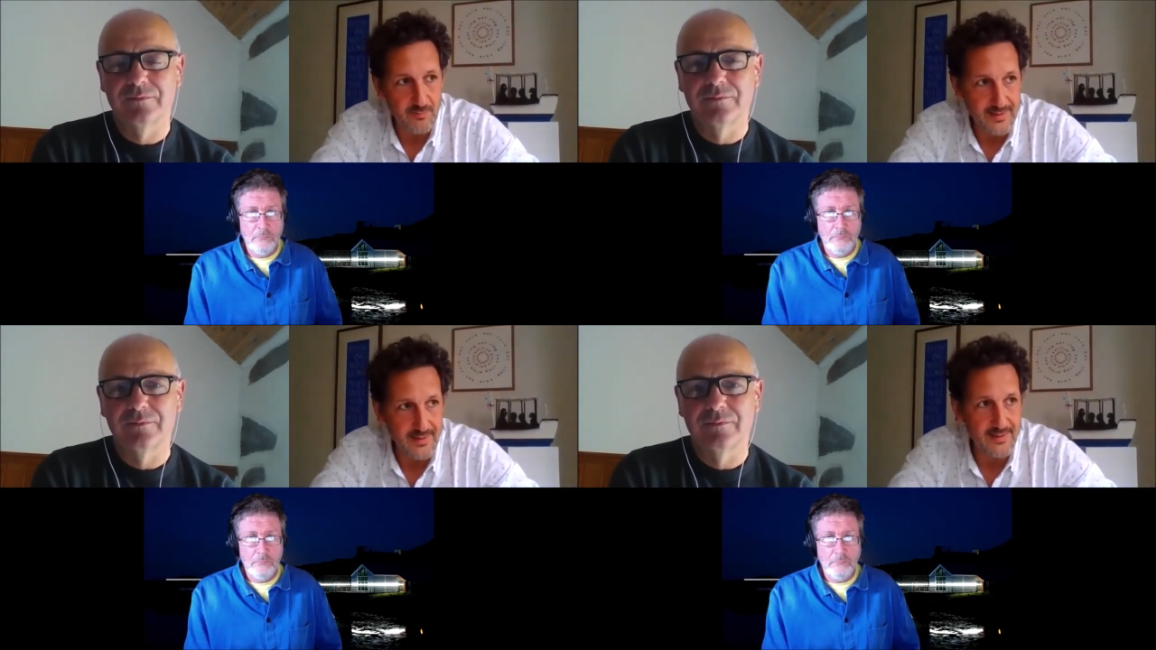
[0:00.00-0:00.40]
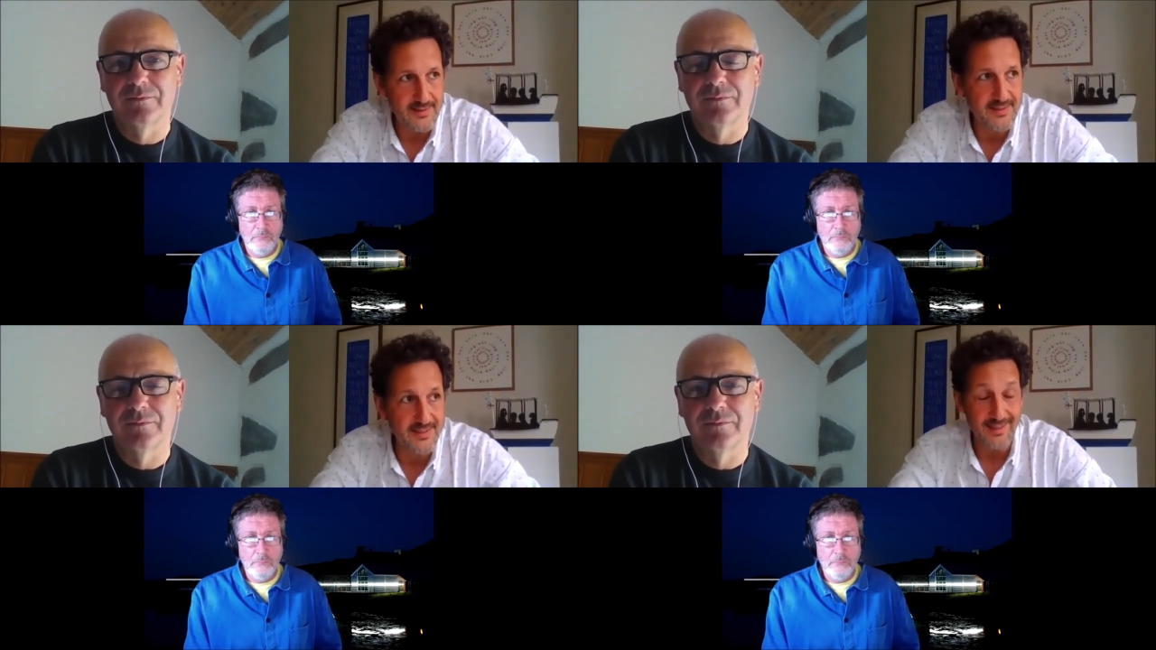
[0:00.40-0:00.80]
Speaker 1: being
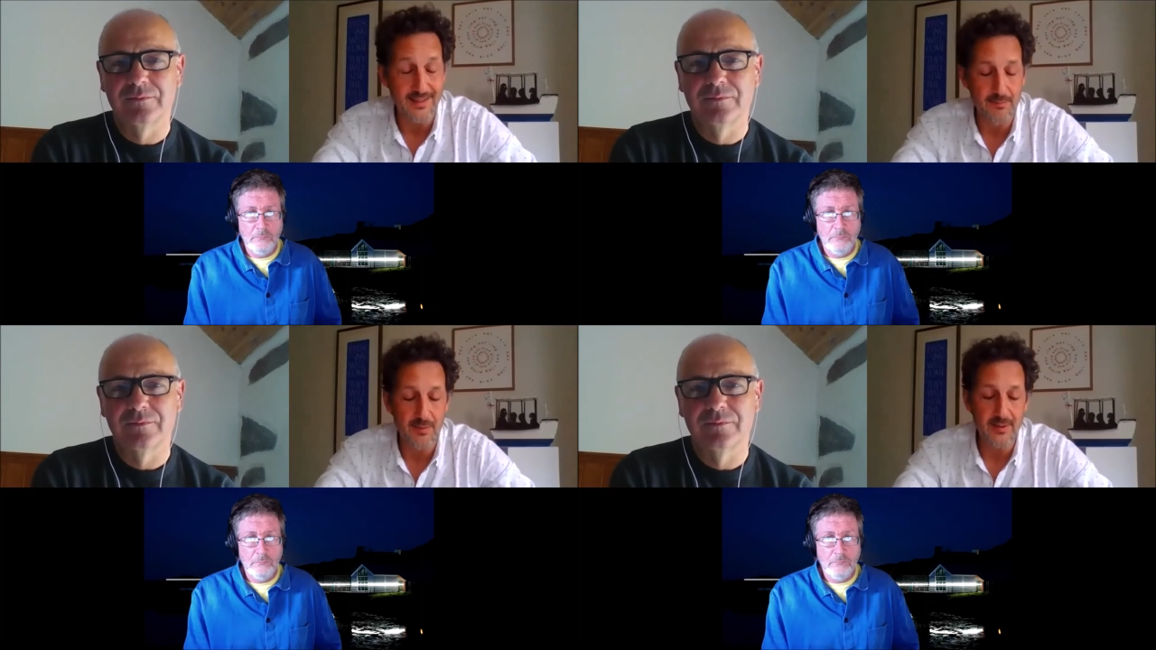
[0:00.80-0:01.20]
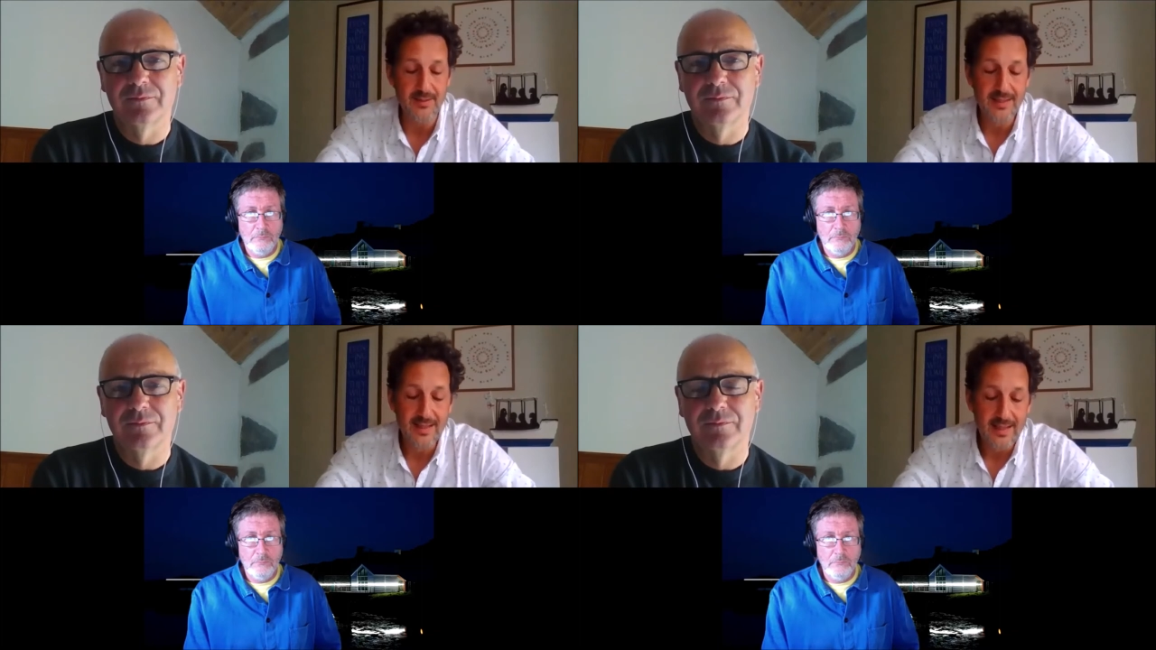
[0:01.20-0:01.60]
and seeing
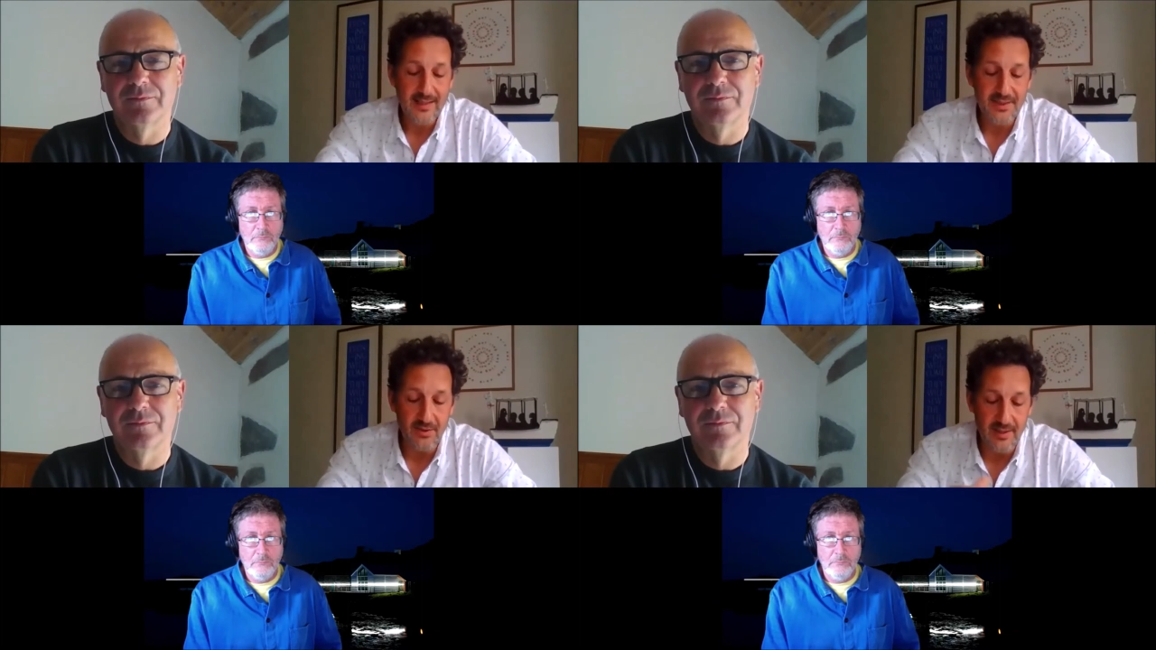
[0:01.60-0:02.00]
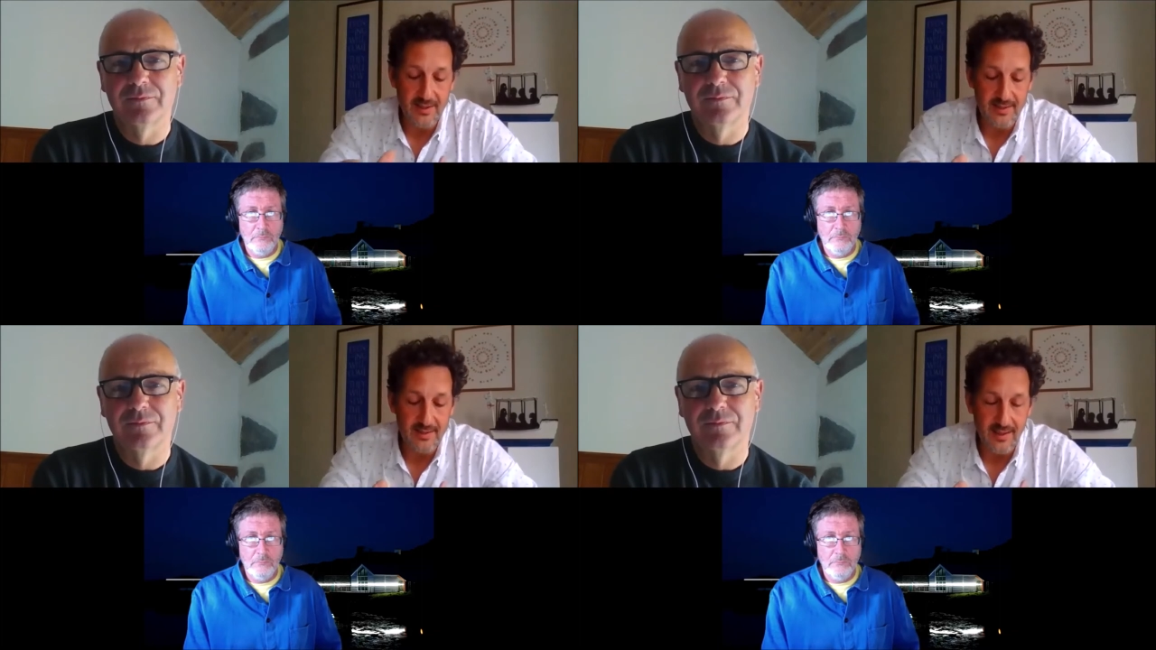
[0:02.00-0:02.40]
maybe. And
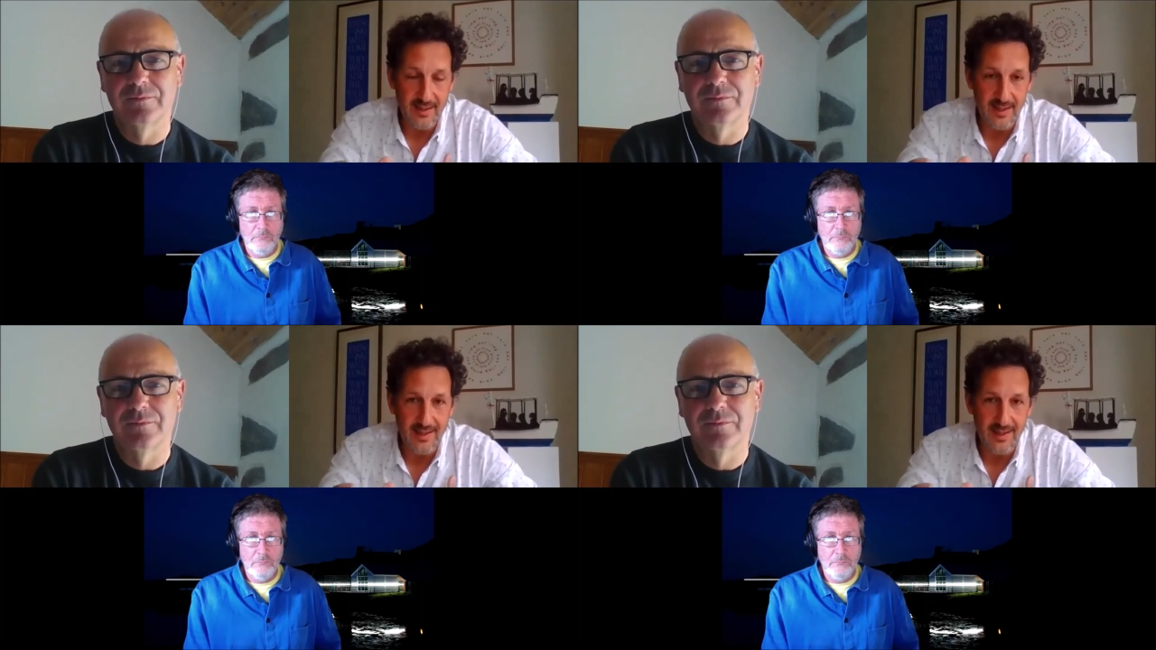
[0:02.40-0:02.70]
certainly